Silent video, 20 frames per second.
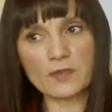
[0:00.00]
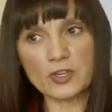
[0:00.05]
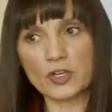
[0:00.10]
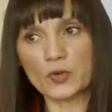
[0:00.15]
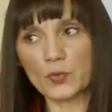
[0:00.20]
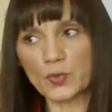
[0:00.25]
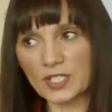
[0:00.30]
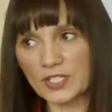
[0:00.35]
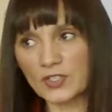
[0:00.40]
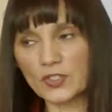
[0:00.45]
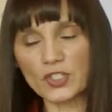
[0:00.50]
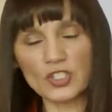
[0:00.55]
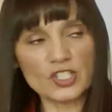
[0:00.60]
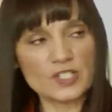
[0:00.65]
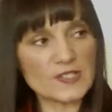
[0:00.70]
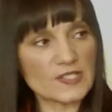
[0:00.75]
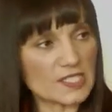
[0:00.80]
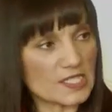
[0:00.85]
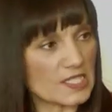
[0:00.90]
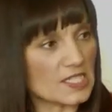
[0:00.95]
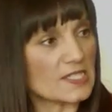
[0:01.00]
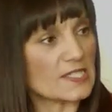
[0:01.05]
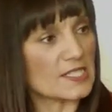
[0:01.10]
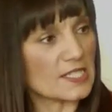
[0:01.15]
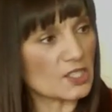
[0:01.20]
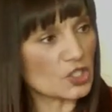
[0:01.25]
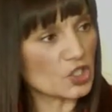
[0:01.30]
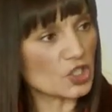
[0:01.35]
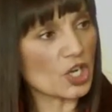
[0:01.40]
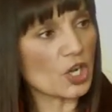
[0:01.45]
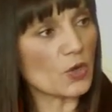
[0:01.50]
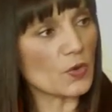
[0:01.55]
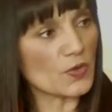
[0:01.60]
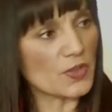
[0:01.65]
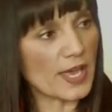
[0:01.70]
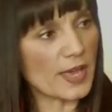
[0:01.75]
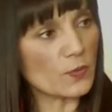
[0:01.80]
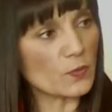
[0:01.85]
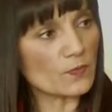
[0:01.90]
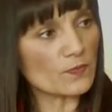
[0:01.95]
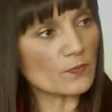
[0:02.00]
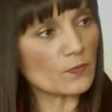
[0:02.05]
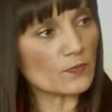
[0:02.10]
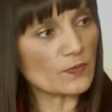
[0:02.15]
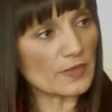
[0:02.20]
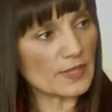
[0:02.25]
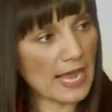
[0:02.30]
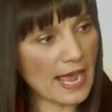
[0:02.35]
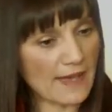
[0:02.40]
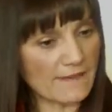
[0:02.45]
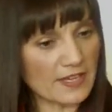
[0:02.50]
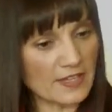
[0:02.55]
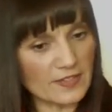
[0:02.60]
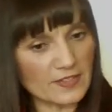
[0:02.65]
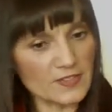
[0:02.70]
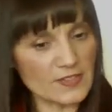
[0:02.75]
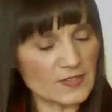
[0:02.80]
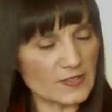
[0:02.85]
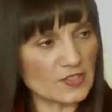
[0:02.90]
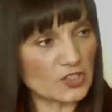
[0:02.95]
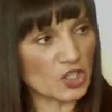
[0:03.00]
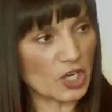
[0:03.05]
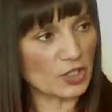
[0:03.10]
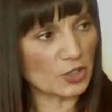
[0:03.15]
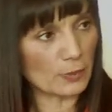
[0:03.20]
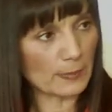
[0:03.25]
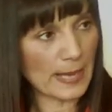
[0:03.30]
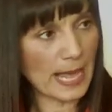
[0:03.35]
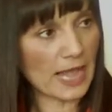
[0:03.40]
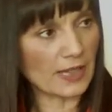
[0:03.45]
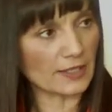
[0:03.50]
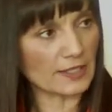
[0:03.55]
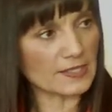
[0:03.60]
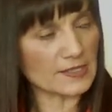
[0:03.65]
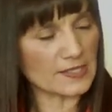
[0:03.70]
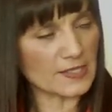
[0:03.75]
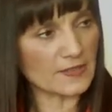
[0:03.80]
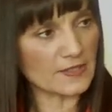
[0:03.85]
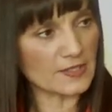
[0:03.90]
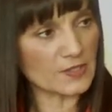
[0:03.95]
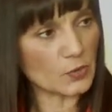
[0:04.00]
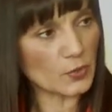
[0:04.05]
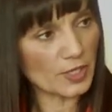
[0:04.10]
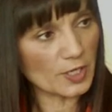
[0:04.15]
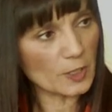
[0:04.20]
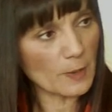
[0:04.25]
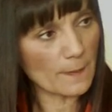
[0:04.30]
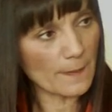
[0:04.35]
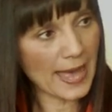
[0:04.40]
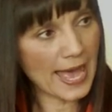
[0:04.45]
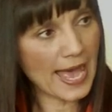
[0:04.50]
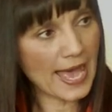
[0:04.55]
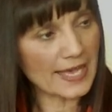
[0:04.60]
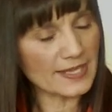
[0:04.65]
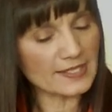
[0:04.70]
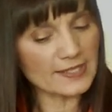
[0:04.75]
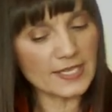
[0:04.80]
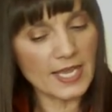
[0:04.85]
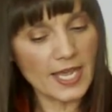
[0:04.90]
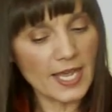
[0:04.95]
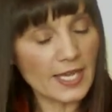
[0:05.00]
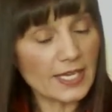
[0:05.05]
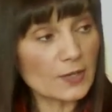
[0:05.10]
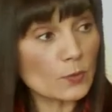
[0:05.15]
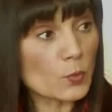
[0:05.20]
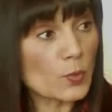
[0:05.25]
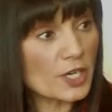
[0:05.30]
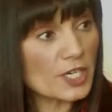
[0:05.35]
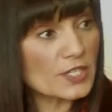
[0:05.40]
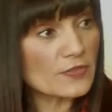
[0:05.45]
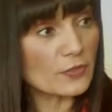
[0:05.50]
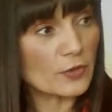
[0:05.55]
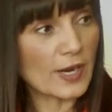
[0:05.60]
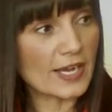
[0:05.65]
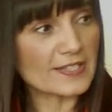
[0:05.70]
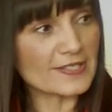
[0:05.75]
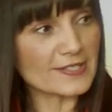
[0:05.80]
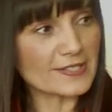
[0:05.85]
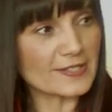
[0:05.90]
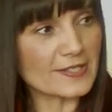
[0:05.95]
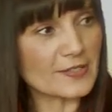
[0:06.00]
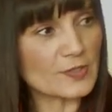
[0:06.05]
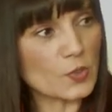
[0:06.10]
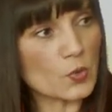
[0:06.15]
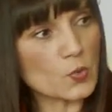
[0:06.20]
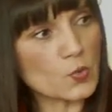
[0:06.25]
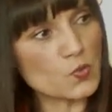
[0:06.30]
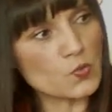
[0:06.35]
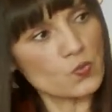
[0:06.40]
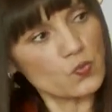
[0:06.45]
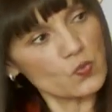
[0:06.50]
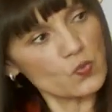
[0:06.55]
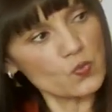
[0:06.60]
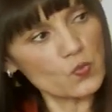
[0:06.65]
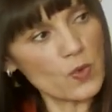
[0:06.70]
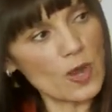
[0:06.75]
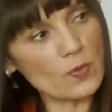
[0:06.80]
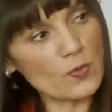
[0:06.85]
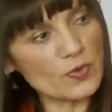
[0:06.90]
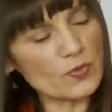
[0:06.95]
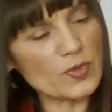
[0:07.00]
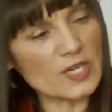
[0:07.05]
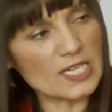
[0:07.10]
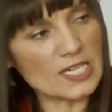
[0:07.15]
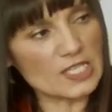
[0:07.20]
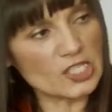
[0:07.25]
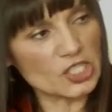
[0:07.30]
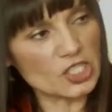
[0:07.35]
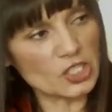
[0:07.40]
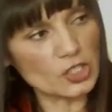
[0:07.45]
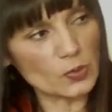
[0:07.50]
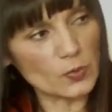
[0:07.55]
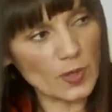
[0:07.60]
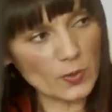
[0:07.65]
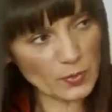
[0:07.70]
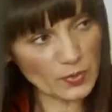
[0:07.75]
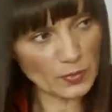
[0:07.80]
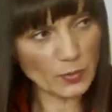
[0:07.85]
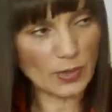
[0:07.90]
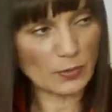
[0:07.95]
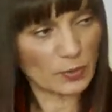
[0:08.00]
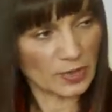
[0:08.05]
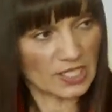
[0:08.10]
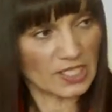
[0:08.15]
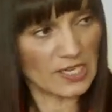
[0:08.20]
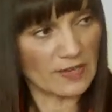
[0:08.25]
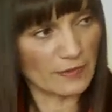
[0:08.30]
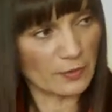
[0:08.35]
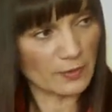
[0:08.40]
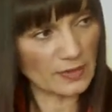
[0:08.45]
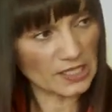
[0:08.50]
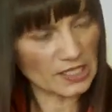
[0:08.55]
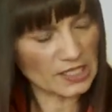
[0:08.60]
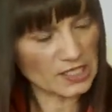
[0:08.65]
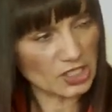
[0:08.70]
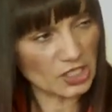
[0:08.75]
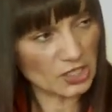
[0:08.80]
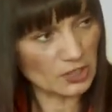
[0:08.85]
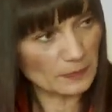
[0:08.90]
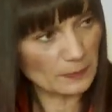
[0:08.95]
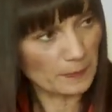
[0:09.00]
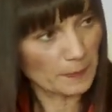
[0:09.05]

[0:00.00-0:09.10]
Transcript: you know research and statistics show that having this gender balance and this critical mass works for us. So mm-hmm. what would we need to do? What, what would the government need to do?